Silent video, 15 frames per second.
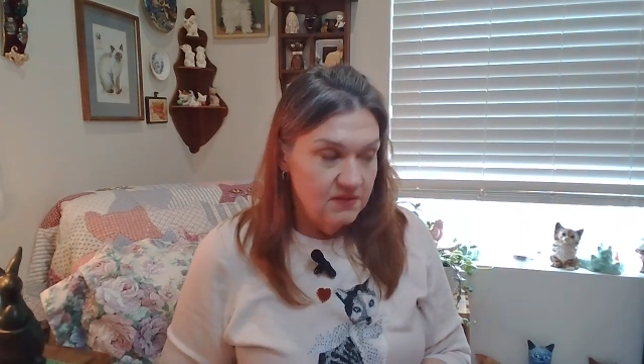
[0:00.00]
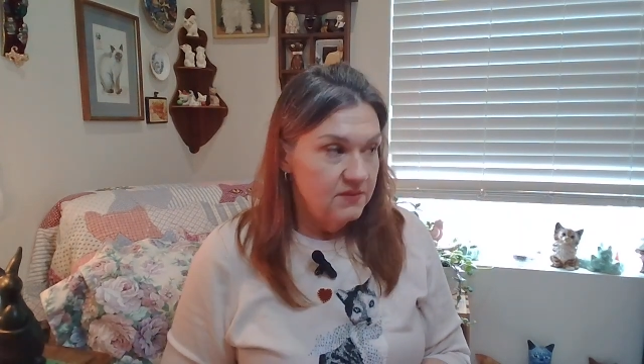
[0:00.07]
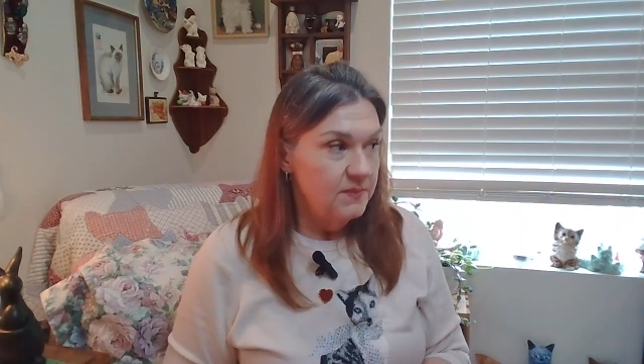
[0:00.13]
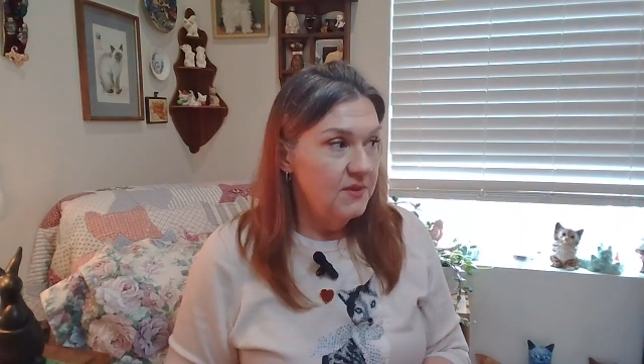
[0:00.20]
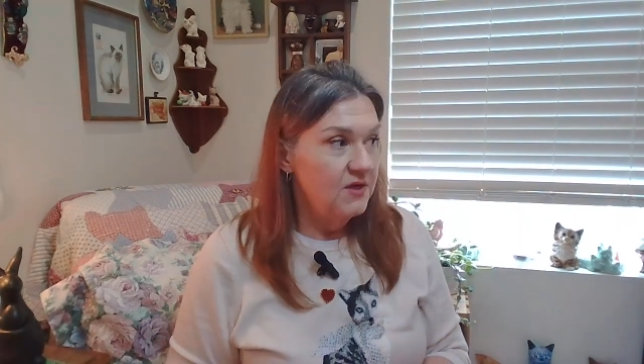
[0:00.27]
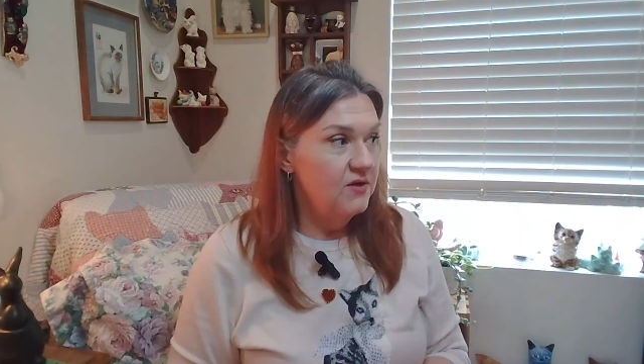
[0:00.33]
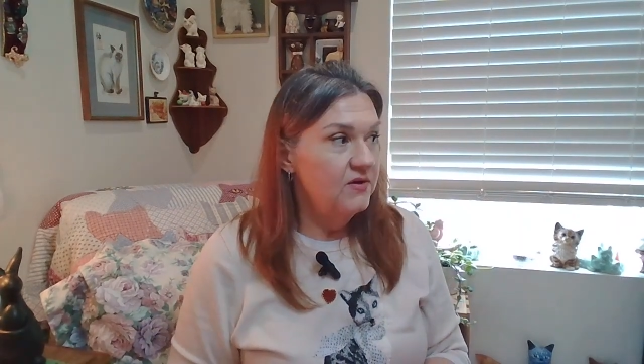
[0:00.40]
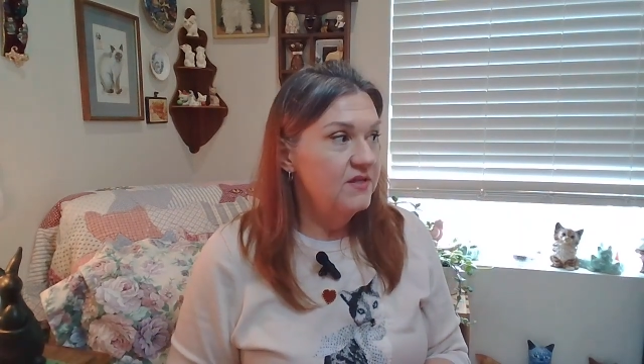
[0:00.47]

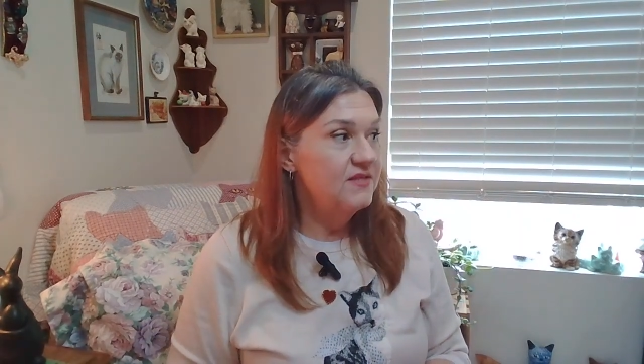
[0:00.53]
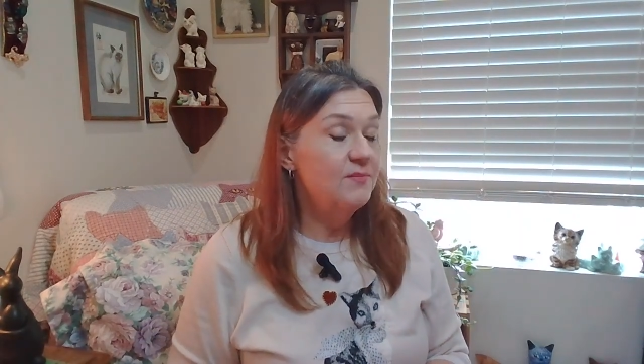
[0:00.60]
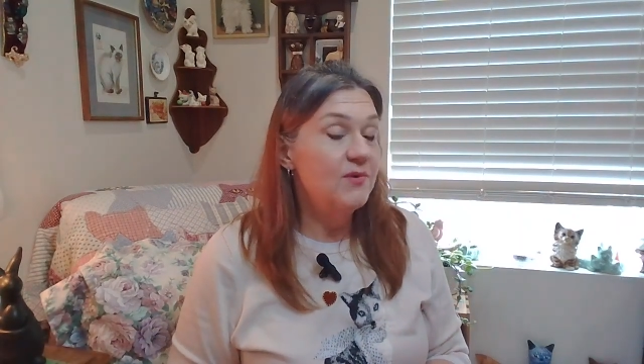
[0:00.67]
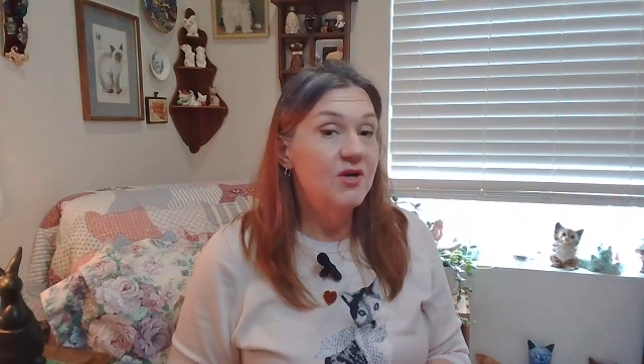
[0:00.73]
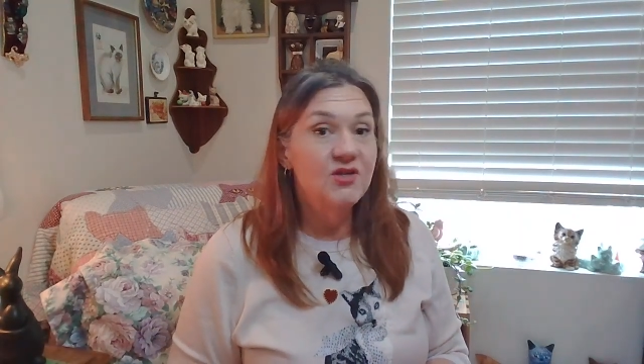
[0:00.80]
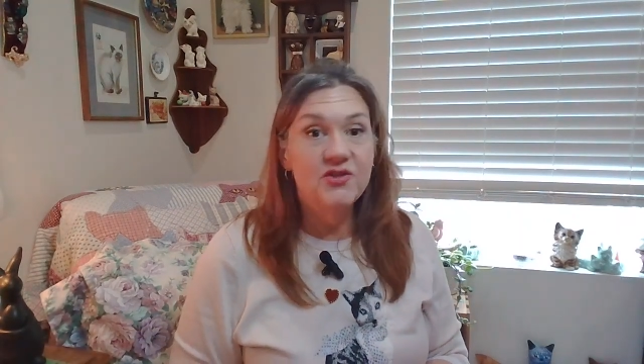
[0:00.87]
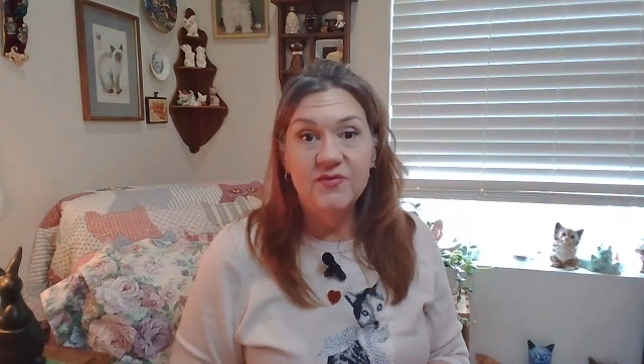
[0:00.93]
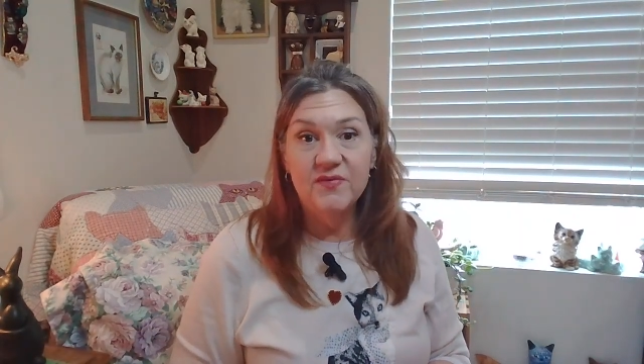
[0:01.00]
Tomorrow is
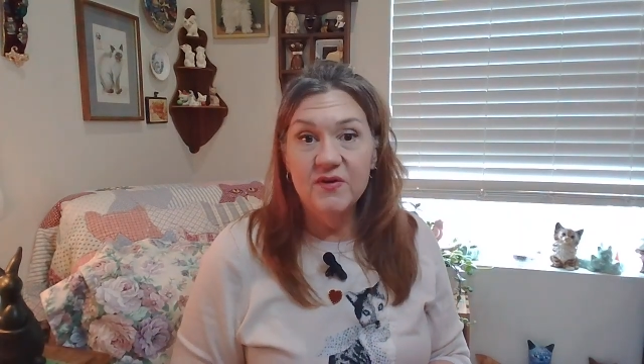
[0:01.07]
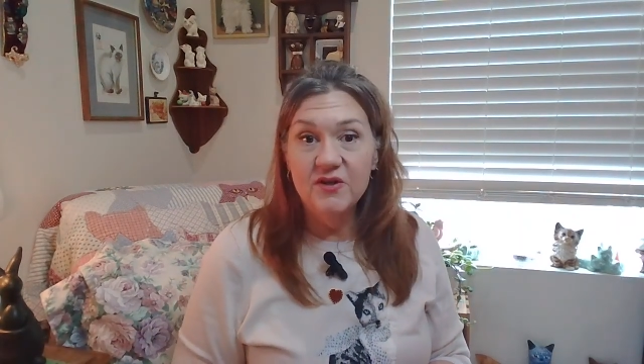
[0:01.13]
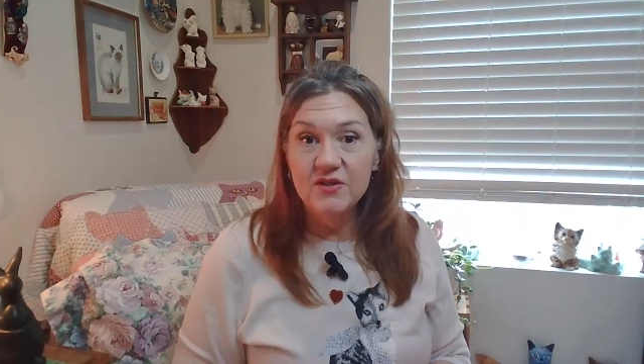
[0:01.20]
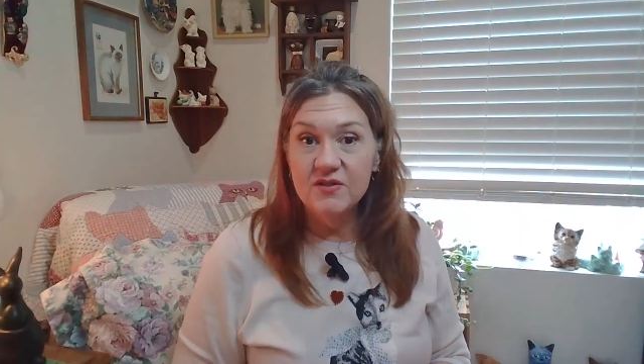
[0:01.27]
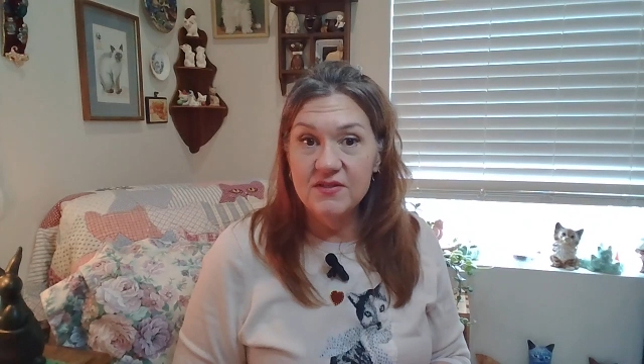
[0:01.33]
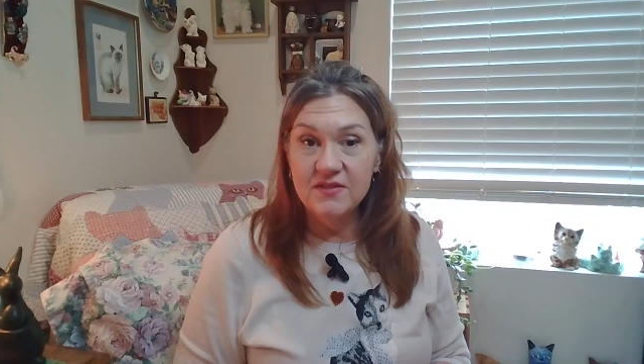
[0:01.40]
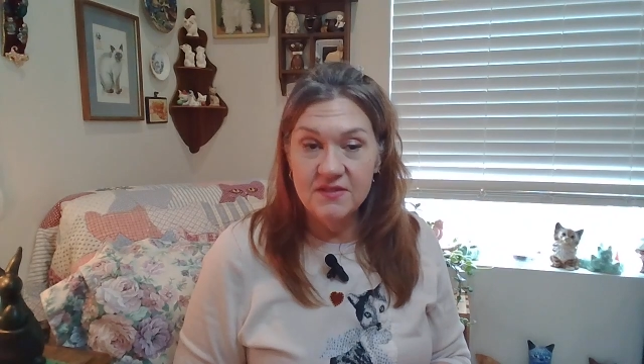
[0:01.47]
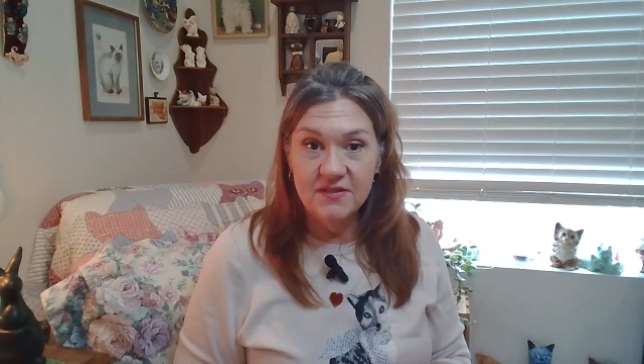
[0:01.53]
March
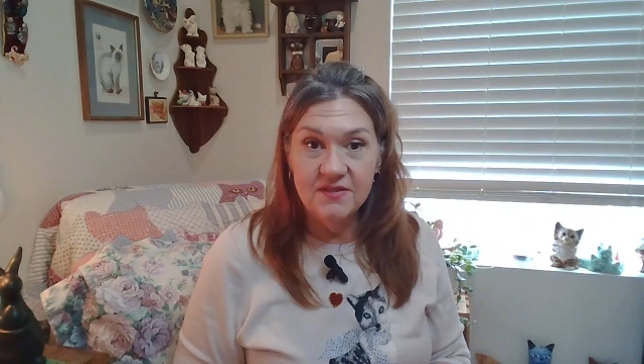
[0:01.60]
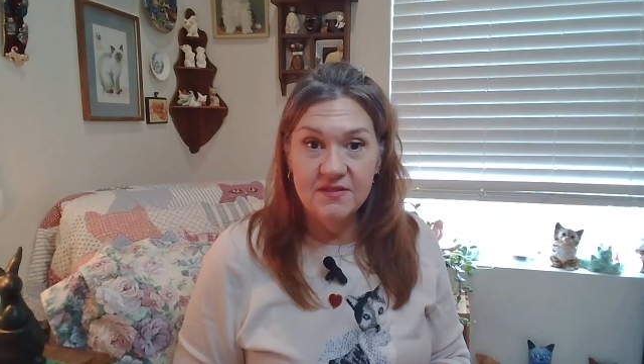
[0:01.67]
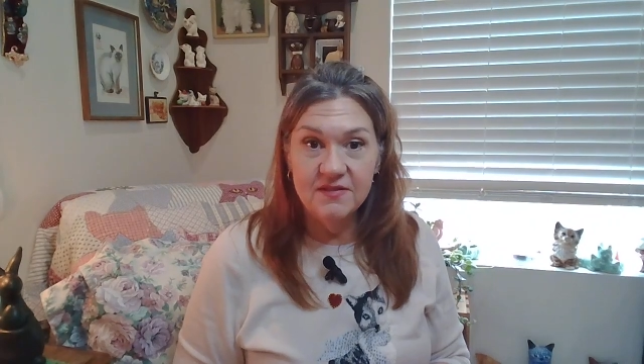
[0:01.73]
1st,